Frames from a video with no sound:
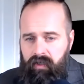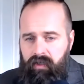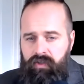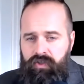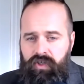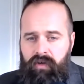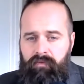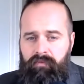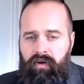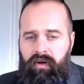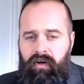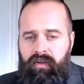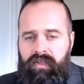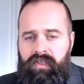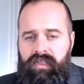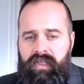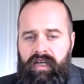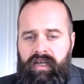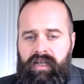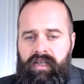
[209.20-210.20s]
John Paul
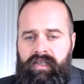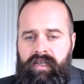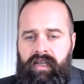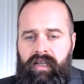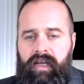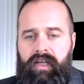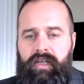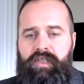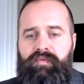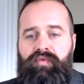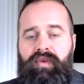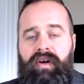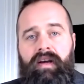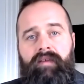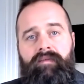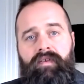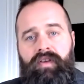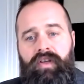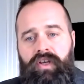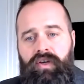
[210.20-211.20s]
II said, let us pray
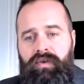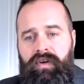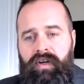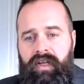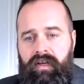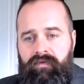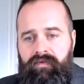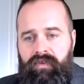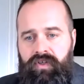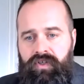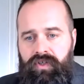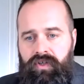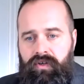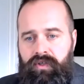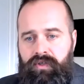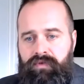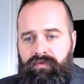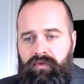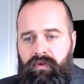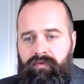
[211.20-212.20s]
for the unity of the
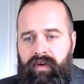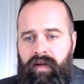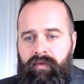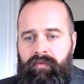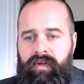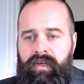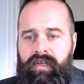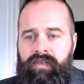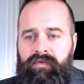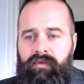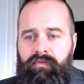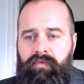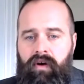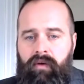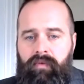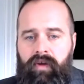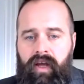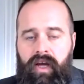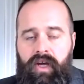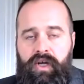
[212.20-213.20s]
church, for families, for the
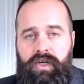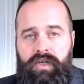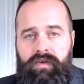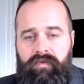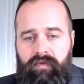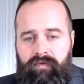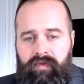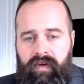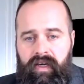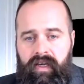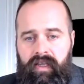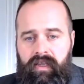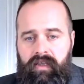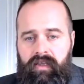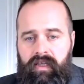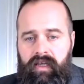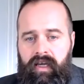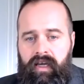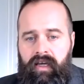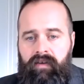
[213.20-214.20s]
propagation of the
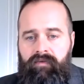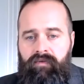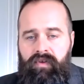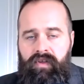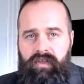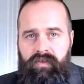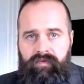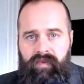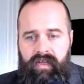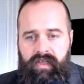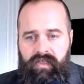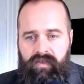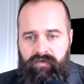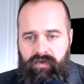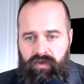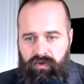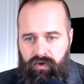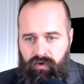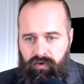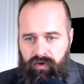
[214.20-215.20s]
faith, and for the defense of
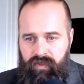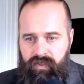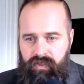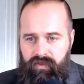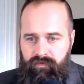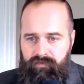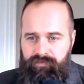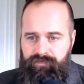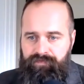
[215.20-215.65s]
the Eucharist.